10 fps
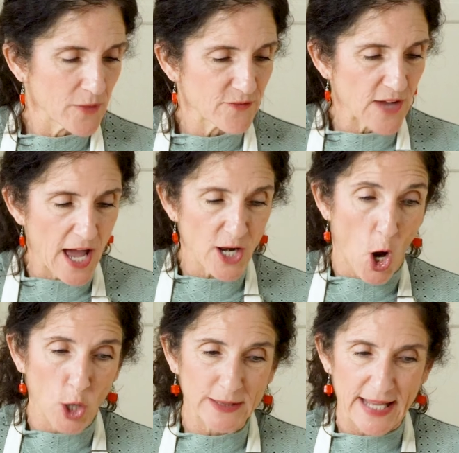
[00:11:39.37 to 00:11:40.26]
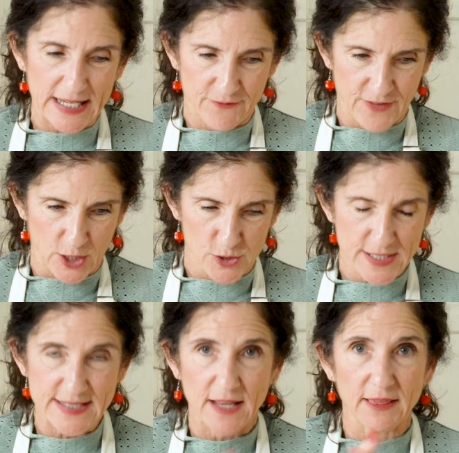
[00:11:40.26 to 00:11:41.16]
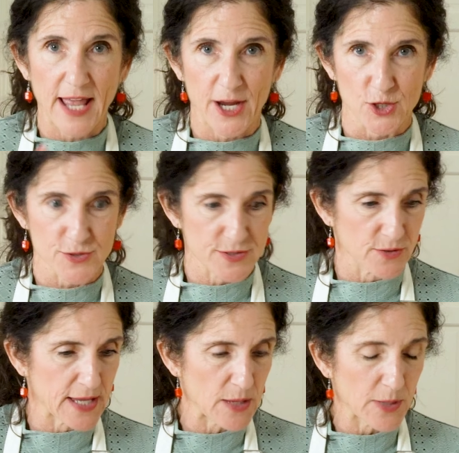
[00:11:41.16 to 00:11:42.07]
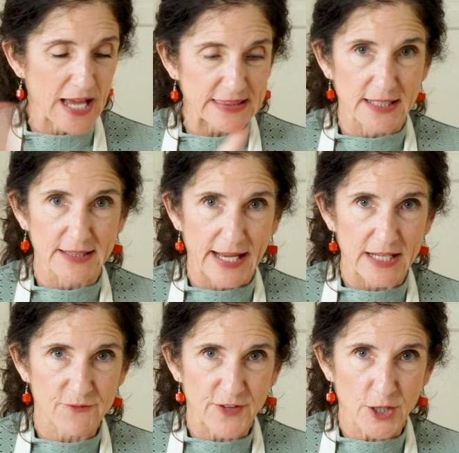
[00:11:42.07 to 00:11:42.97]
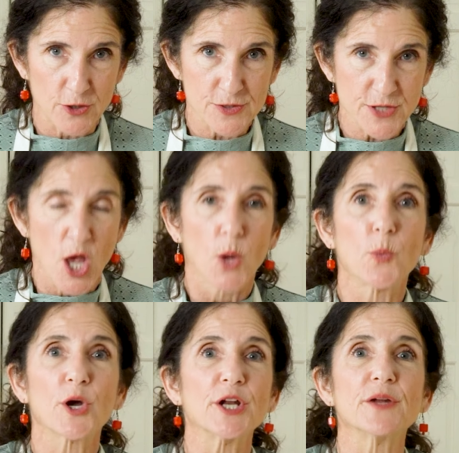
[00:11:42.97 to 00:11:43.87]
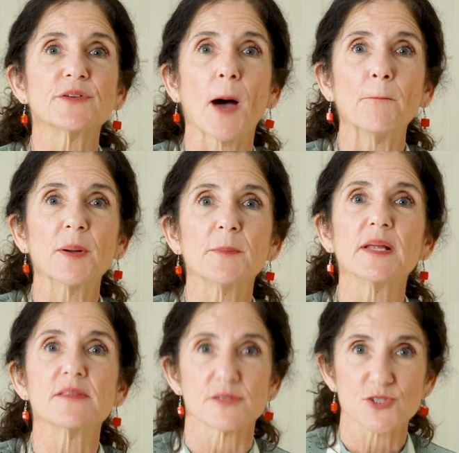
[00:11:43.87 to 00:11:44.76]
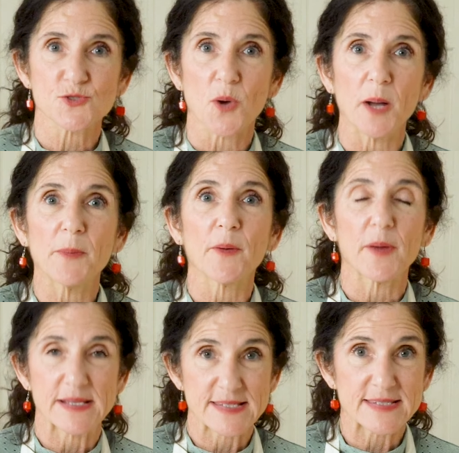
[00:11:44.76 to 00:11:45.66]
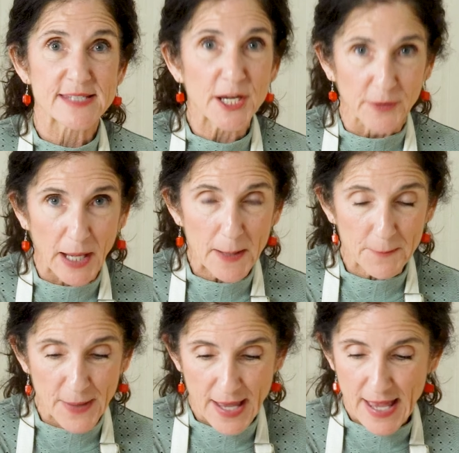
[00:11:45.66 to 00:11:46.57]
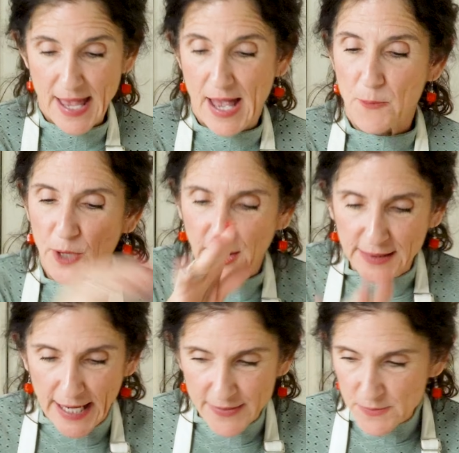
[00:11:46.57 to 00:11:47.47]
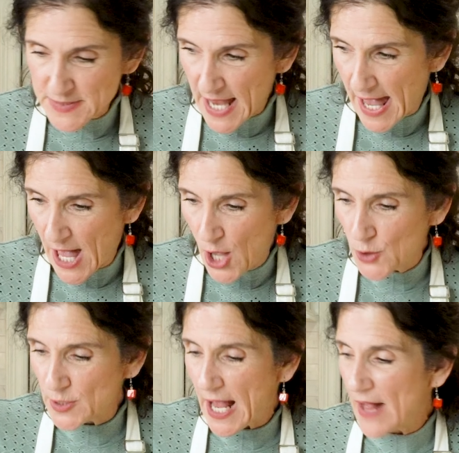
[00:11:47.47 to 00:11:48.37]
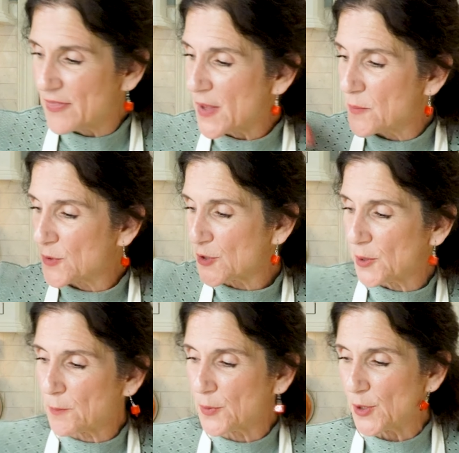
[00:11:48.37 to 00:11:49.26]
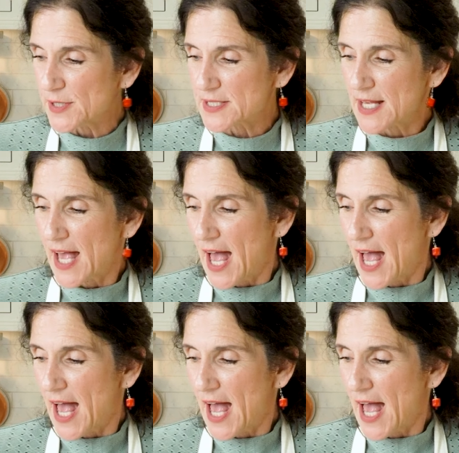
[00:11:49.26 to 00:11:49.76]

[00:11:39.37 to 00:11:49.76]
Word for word: We've got our lady fingers, it's the layers, okay? We got the lady fingers, we're gonna dump them in the strawberry syrup, we're gonna lay them down, and then we're gonna put